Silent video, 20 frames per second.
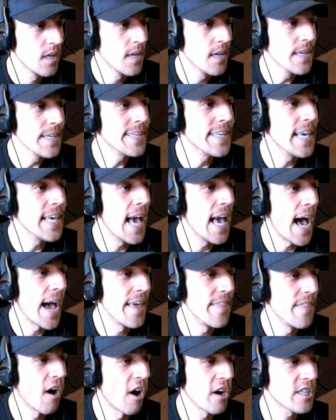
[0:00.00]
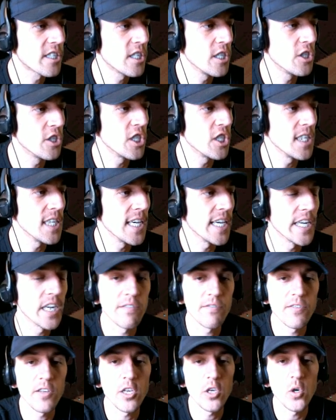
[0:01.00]
Yeah, in the R T G
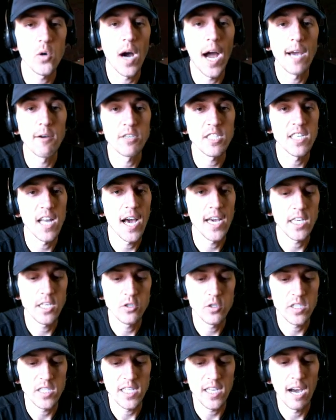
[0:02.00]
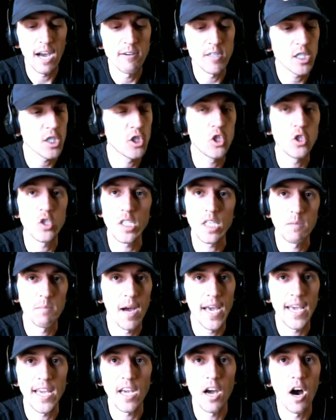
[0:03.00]
interview, I was not using. I was just using
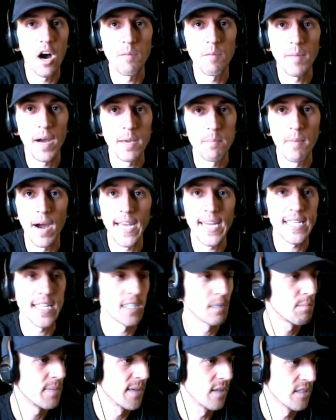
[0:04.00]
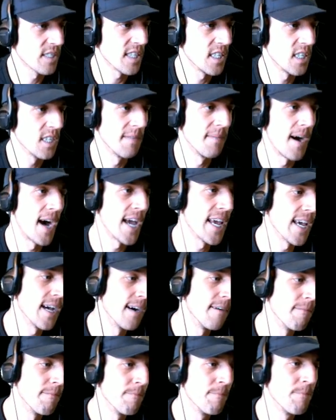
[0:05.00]
my uh, my mic that's built into my
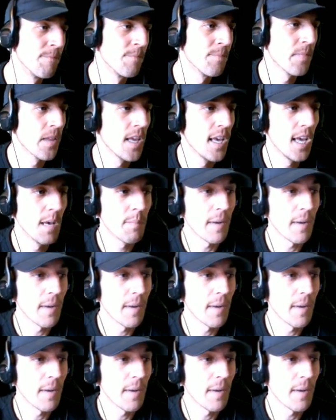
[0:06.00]
um my